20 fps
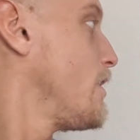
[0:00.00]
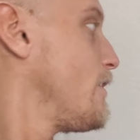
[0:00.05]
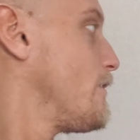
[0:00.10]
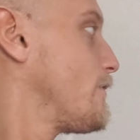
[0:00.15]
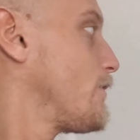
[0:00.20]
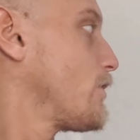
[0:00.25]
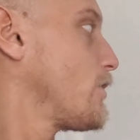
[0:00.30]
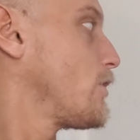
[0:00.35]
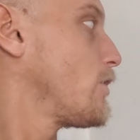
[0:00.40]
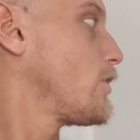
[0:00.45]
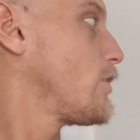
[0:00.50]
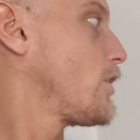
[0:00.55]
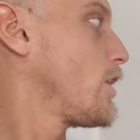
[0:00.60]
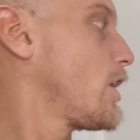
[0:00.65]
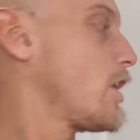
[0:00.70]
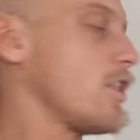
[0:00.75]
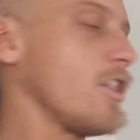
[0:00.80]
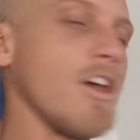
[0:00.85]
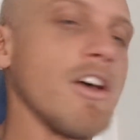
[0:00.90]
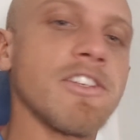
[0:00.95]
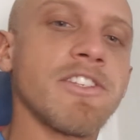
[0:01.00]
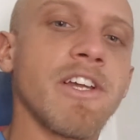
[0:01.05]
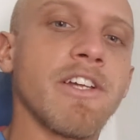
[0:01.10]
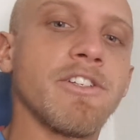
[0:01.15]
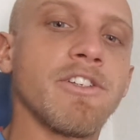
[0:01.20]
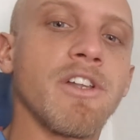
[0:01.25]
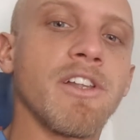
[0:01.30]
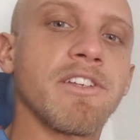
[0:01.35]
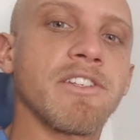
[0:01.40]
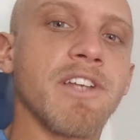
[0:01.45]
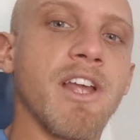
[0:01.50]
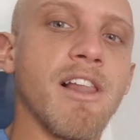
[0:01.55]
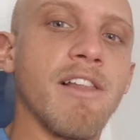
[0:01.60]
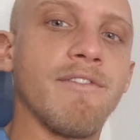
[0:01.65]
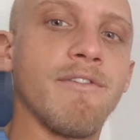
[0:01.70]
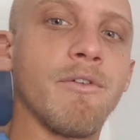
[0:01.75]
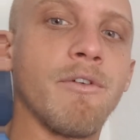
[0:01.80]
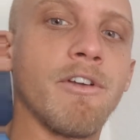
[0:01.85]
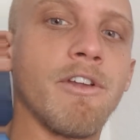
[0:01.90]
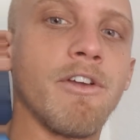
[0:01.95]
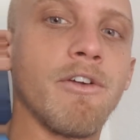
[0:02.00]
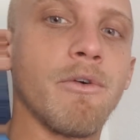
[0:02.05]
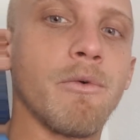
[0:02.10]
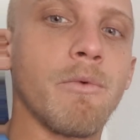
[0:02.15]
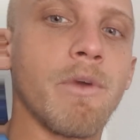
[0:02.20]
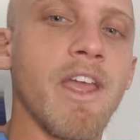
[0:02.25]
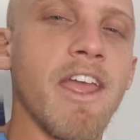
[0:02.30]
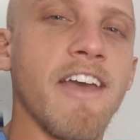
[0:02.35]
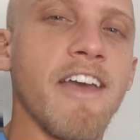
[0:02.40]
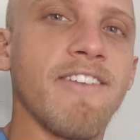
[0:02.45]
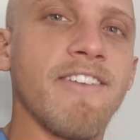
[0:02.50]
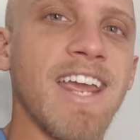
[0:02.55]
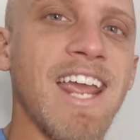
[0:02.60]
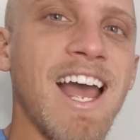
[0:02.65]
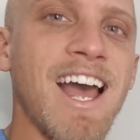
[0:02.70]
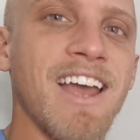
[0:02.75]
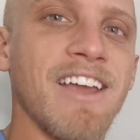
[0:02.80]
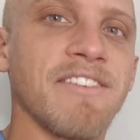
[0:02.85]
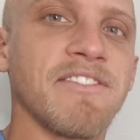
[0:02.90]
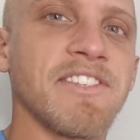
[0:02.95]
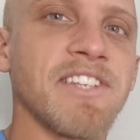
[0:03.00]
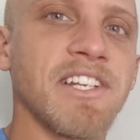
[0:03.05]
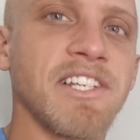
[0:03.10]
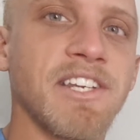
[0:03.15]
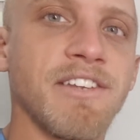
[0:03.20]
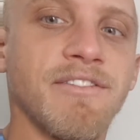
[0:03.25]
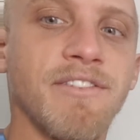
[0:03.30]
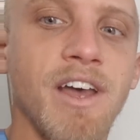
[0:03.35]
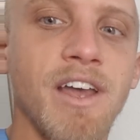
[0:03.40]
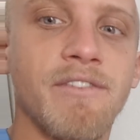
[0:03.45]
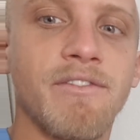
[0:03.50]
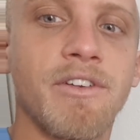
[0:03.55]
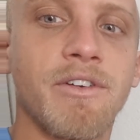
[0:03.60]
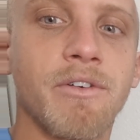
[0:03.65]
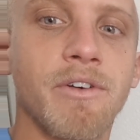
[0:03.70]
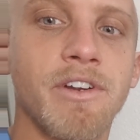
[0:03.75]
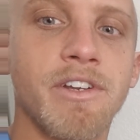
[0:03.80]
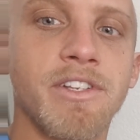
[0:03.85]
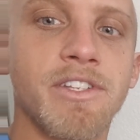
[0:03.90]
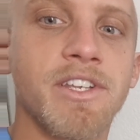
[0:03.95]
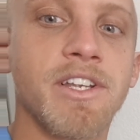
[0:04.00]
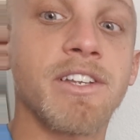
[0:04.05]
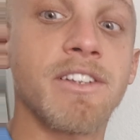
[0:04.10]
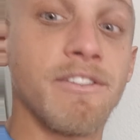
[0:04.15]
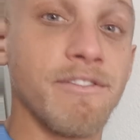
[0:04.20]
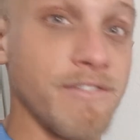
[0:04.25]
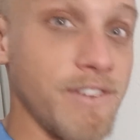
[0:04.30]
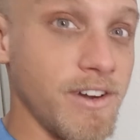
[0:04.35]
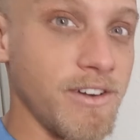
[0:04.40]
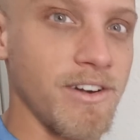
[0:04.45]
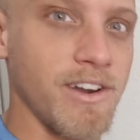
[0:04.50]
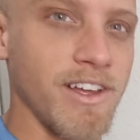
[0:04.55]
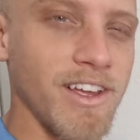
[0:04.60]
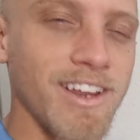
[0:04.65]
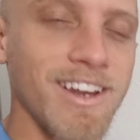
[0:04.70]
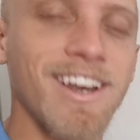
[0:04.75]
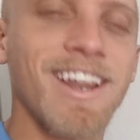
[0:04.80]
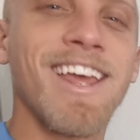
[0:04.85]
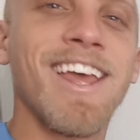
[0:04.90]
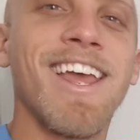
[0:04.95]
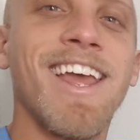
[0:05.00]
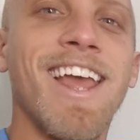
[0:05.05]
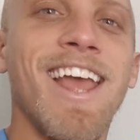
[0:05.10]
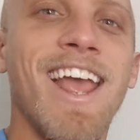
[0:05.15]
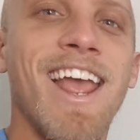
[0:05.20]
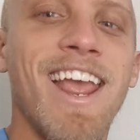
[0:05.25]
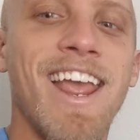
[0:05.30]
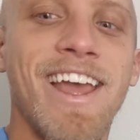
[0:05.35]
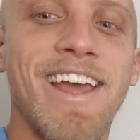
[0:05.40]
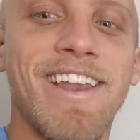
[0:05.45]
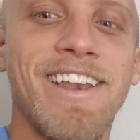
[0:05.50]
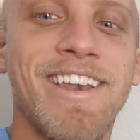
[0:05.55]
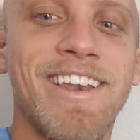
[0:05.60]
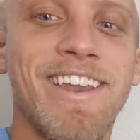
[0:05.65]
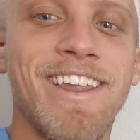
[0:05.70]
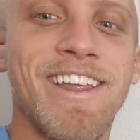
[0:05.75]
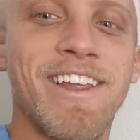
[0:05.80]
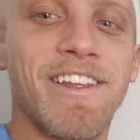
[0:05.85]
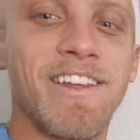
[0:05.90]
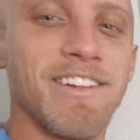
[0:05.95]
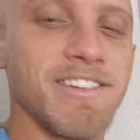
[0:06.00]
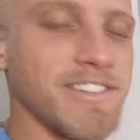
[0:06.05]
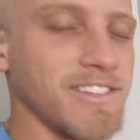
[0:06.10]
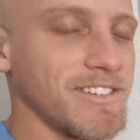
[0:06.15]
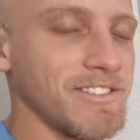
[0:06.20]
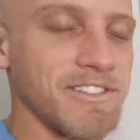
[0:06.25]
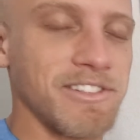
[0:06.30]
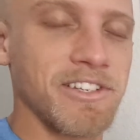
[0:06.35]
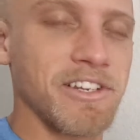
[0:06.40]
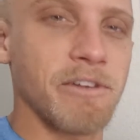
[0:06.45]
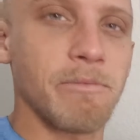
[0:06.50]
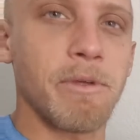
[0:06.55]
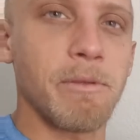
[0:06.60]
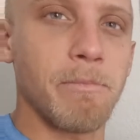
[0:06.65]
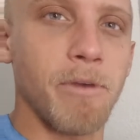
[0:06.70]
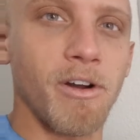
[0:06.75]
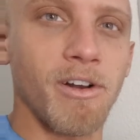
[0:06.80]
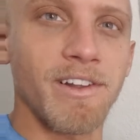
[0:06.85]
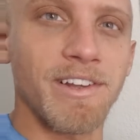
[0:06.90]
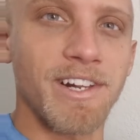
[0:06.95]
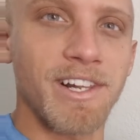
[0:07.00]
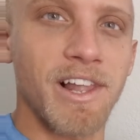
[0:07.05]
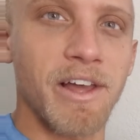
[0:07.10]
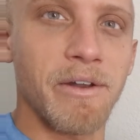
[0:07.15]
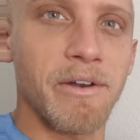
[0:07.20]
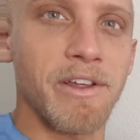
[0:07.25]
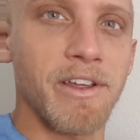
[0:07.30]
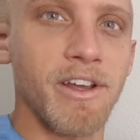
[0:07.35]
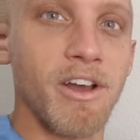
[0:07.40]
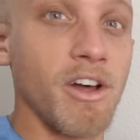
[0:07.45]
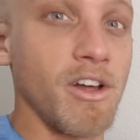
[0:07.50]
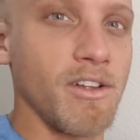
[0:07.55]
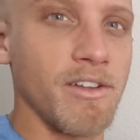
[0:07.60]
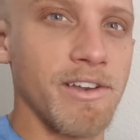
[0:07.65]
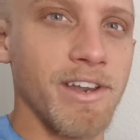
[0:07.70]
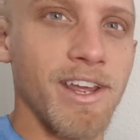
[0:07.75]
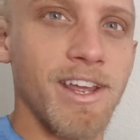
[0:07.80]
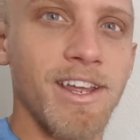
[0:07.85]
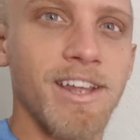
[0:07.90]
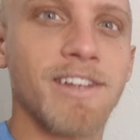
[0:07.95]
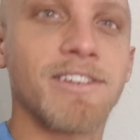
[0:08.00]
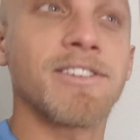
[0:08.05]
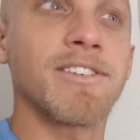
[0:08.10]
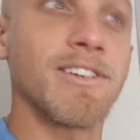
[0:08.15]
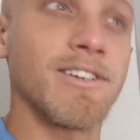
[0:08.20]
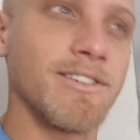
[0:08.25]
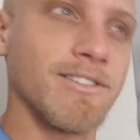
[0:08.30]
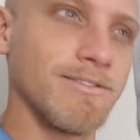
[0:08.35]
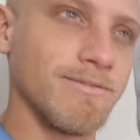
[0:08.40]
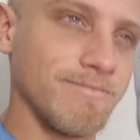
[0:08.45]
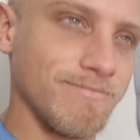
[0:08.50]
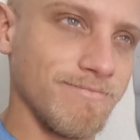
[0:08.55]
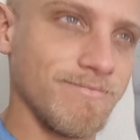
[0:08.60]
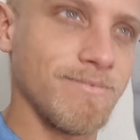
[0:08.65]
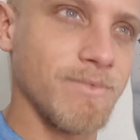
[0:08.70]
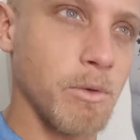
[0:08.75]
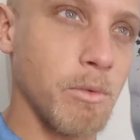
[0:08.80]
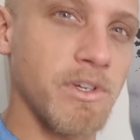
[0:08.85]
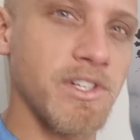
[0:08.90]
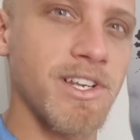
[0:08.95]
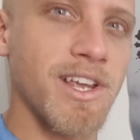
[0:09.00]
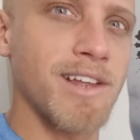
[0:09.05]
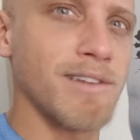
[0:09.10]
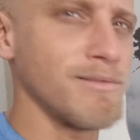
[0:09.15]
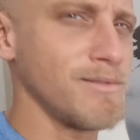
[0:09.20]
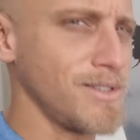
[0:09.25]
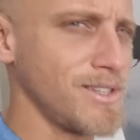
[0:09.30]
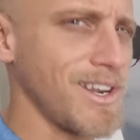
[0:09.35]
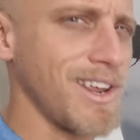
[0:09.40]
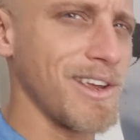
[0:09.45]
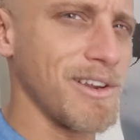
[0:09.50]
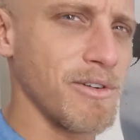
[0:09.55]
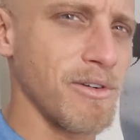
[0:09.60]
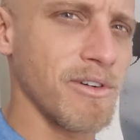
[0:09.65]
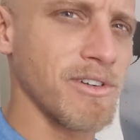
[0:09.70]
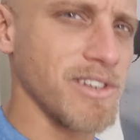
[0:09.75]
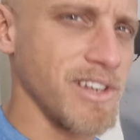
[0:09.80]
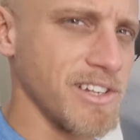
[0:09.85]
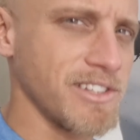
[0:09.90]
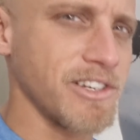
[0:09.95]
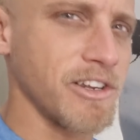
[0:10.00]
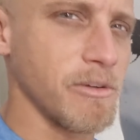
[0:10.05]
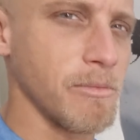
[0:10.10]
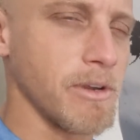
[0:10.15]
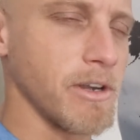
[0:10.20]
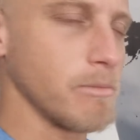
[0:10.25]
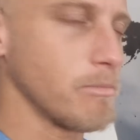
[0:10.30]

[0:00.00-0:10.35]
For Los Angeles, California, we have a high of 65 degrees Fahrenheit, and it's just going to be partly cloudy all day, so once again, stay indoors. It's going to be